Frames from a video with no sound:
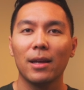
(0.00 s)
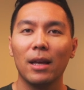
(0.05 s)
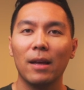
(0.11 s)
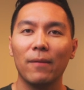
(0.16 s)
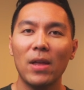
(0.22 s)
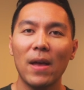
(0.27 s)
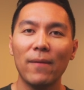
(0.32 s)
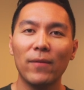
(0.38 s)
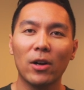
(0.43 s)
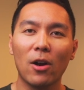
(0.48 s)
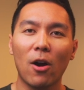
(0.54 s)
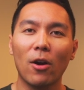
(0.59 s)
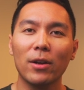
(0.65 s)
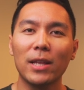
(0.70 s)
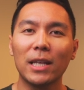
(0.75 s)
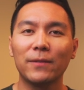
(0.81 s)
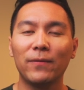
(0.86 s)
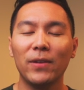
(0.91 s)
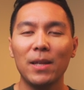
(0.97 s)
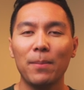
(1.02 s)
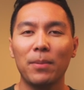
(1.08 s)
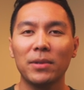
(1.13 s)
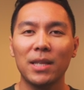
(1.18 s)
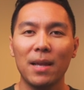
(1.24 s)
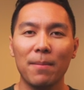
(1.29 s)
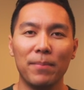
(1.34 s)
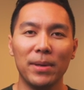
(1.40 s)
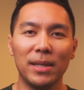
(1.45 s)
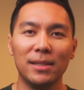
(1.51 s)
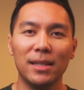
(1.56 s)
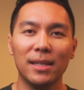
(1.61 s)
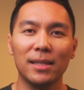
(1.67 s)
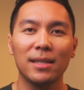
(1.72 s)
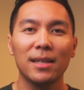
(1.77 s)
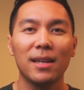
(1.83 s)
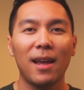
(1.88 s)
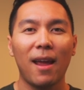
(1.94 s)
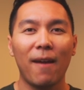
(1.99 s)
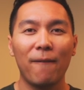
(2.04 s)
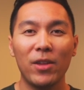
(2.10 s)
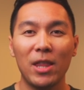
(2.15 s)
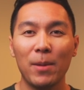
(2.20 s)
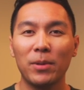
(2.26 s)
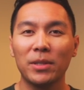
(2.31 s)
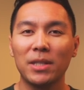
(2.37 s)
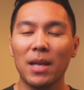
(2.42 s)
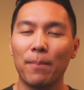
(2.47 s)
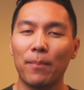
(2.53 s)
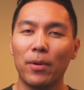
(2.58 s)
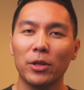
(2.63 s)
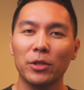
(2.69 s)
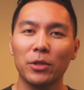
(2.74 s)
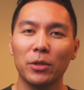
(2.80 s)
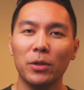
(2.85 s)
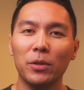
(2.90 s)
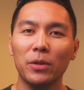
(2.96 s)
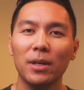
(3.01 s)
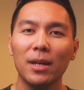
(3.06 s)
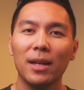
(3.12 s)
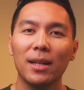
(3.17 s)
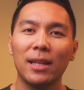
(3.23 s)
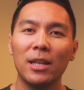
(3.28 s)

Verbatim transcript: If you have a car that's 50% business and 50% personal,